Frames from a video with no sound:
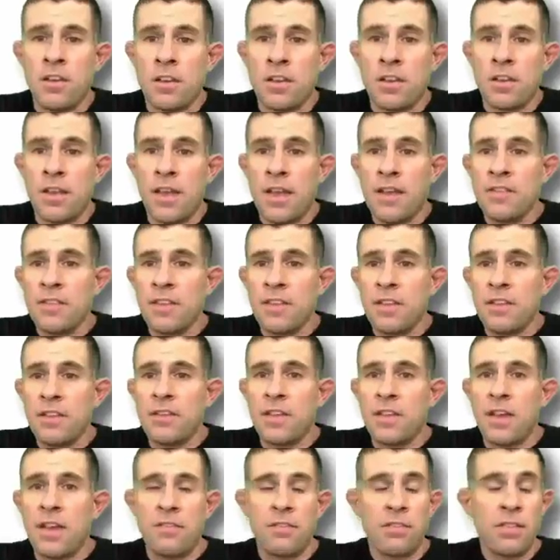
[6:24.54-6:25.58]
Next, I
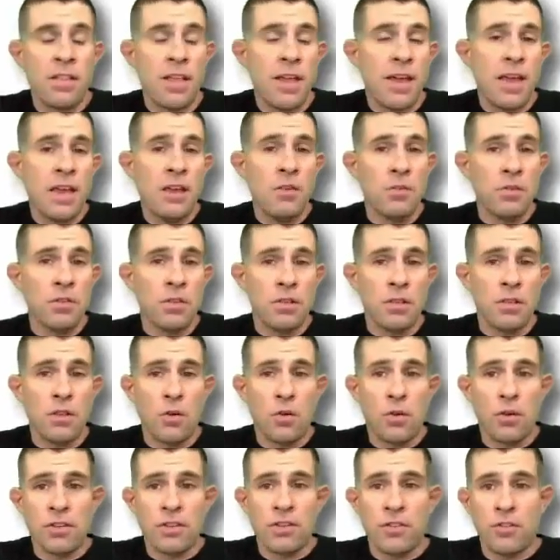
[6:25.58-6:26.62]
see I have line with a
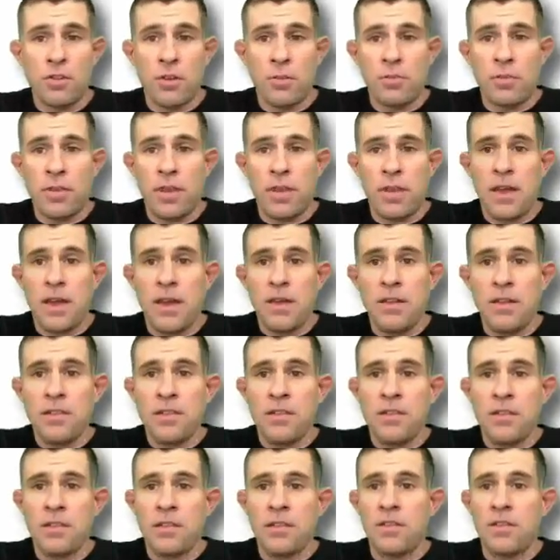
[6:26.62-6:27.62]
lower script S,